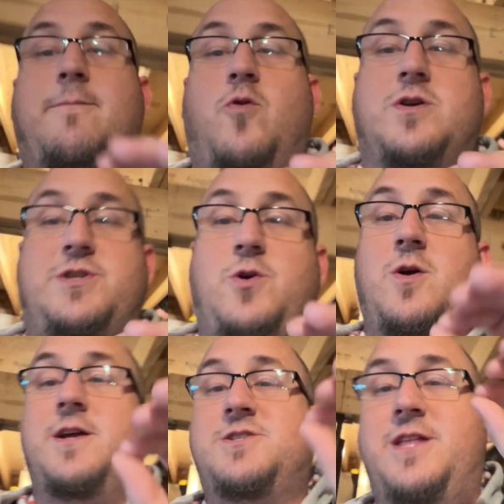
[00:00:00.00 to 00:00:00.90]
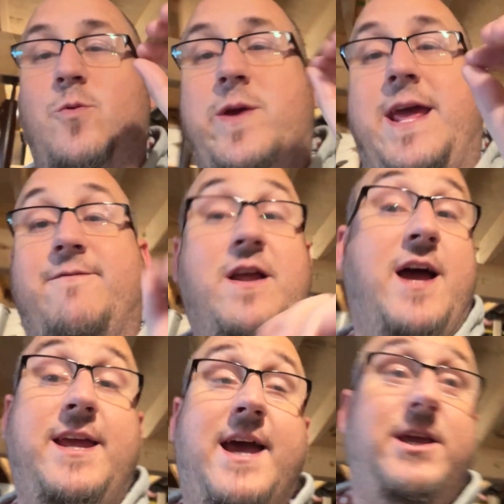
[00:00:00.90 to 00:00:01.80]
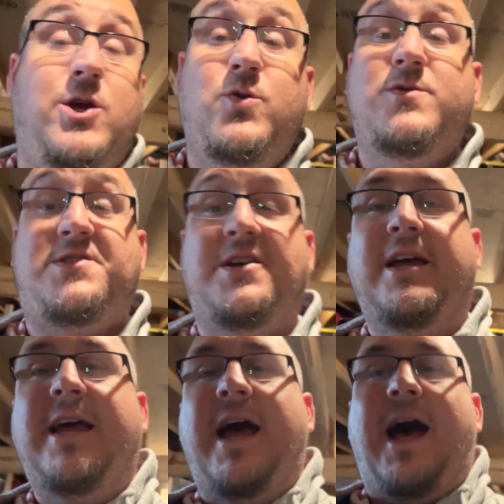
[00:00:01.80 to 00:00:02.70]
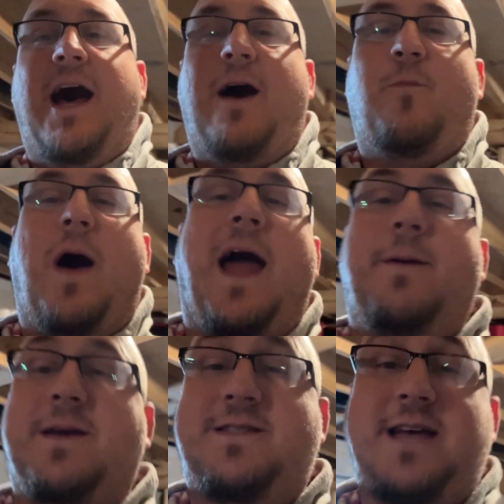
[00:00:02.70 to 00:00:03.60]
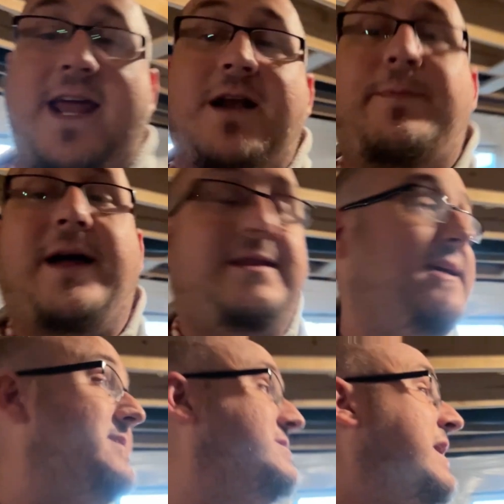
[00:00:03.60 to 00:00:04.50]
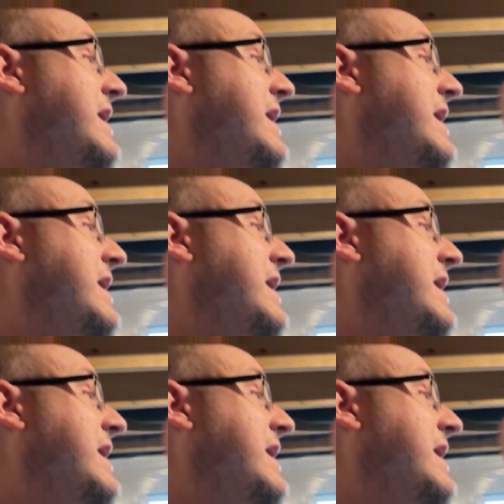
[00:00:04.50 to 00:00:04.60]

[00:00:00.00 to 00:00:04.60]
more storage that we have not yet used. I am excited about this.